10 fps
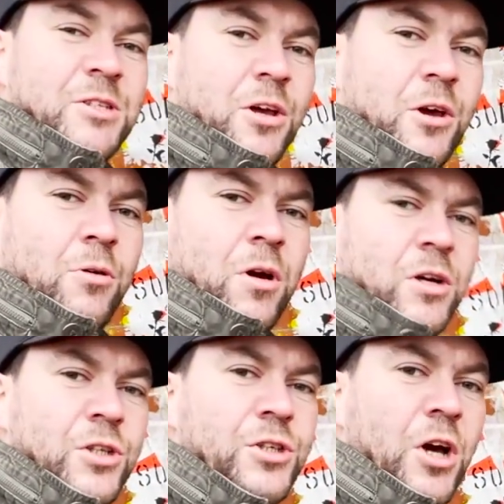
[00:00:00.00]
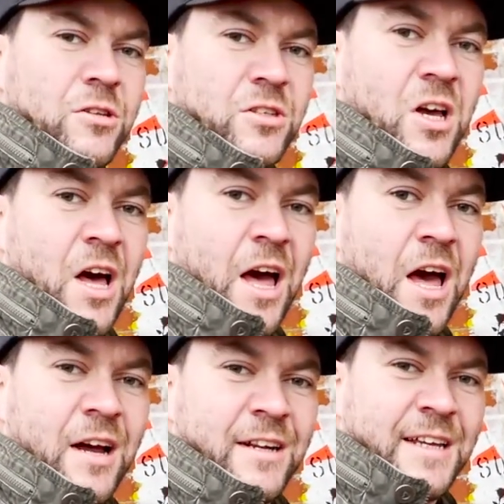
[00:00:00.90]
to Yacht
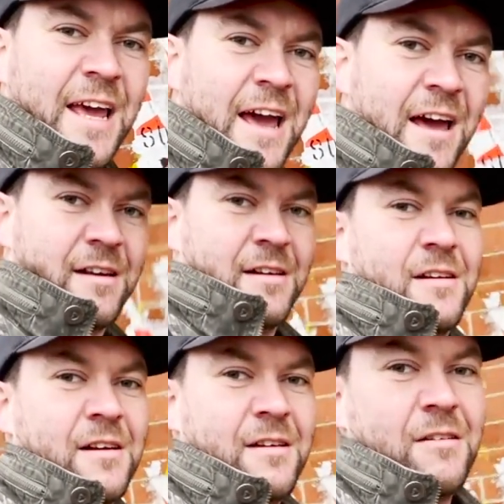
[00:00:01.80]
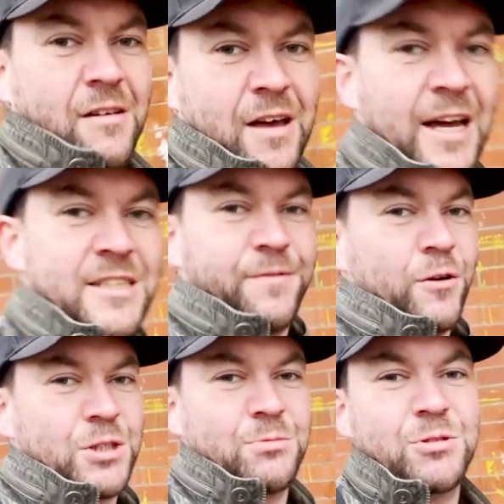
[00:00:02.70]
Heart Gear.
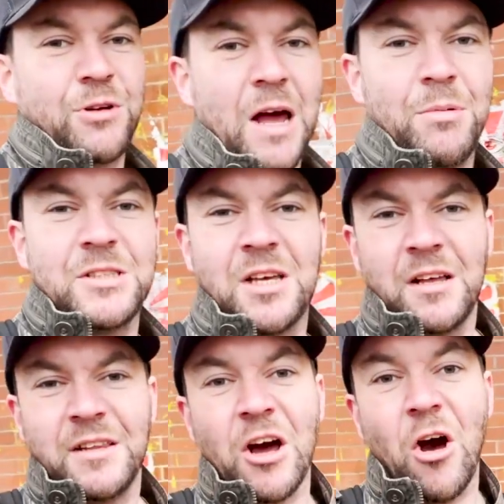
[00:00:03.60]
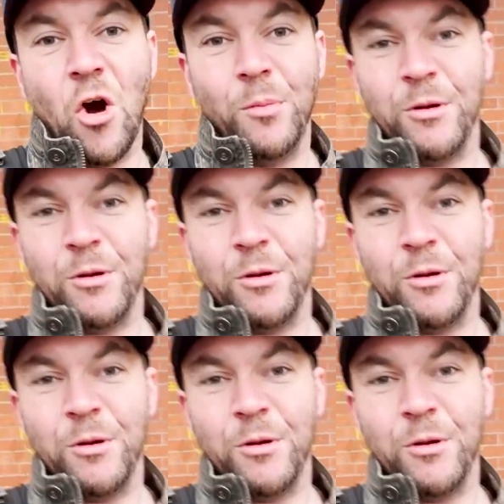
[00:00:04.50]
84 subscribers, they can't all be